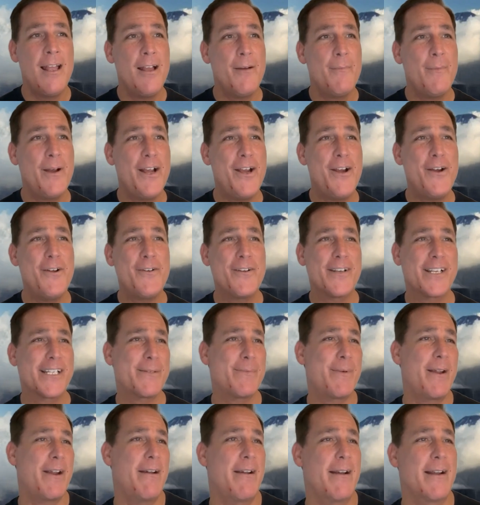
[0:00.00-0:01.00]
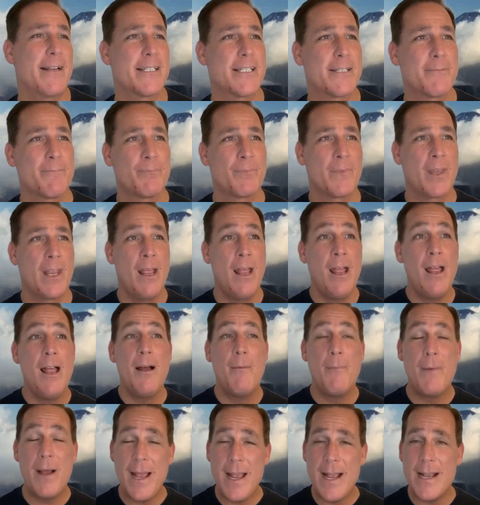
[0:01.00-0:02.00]
My own experience.
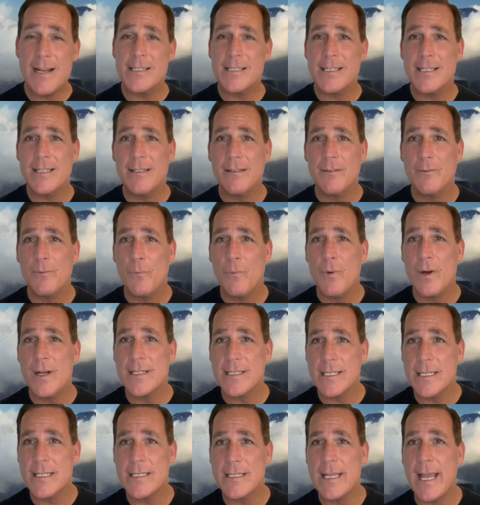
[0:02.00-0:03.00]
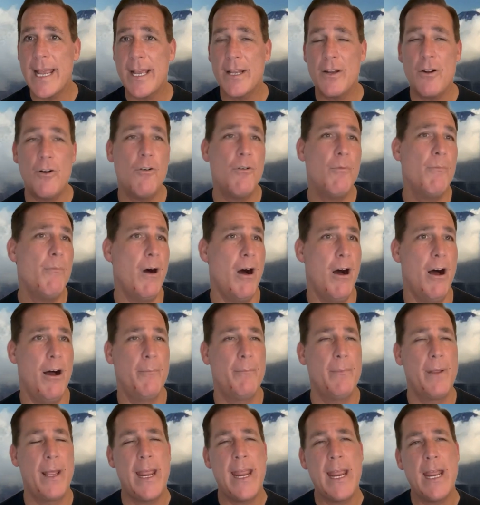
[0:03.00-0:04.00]
My ex was a stay-at-home
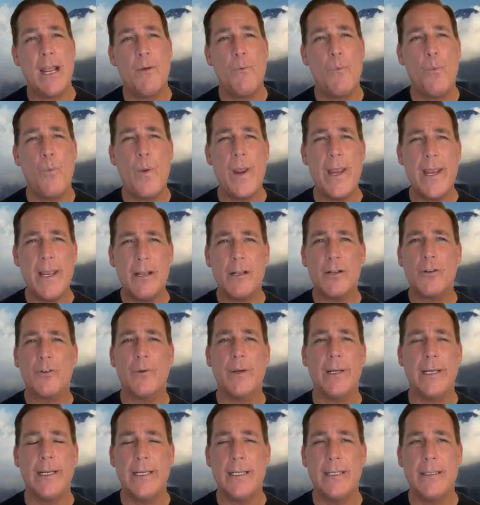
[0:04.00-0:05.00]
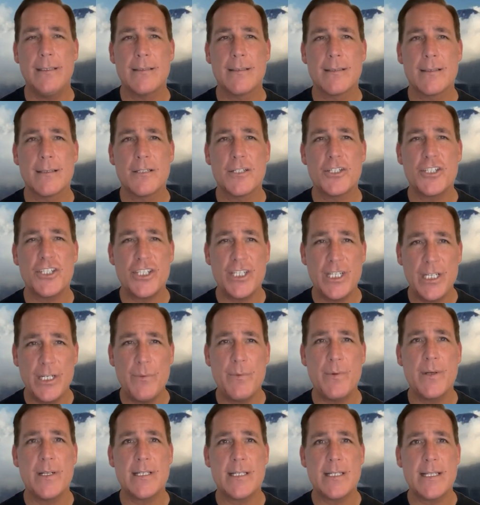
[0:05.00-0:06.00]
mom, and we agreed she
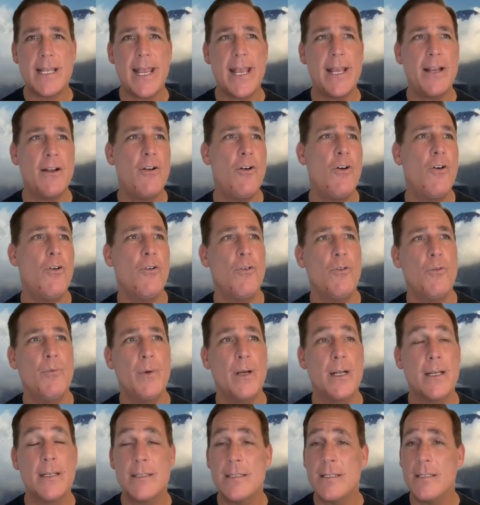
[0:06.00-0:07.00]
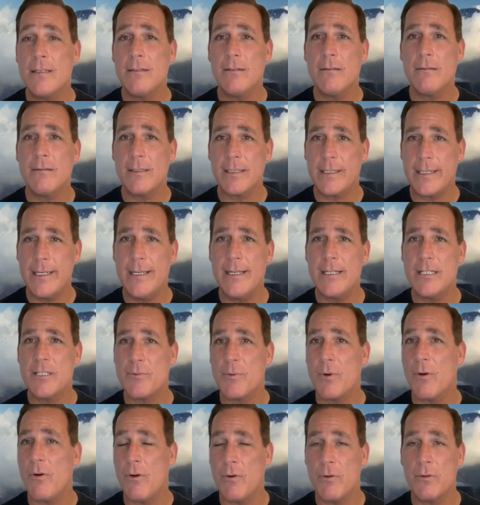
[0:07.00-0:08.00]
would stay at home until the kids
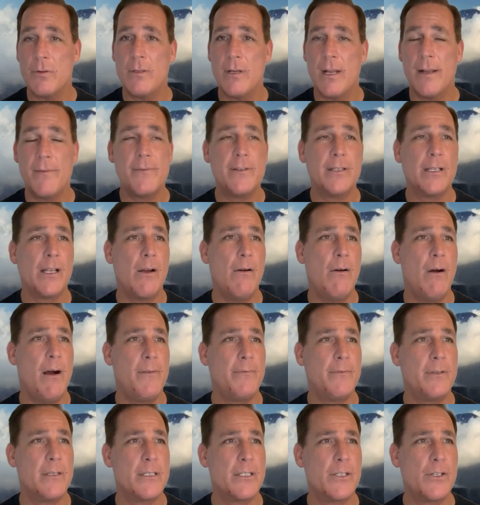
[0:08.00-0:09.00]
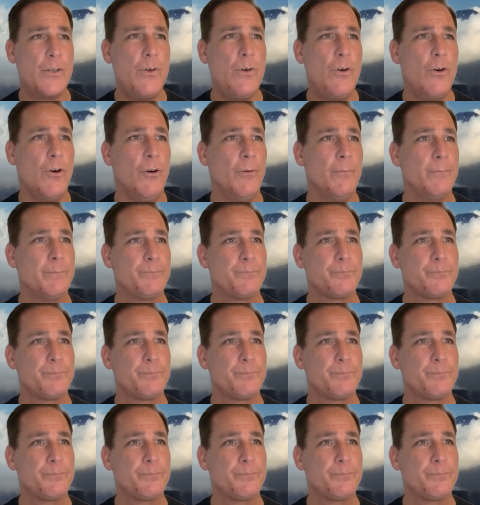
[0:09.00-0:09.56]
were old enough to go off to school.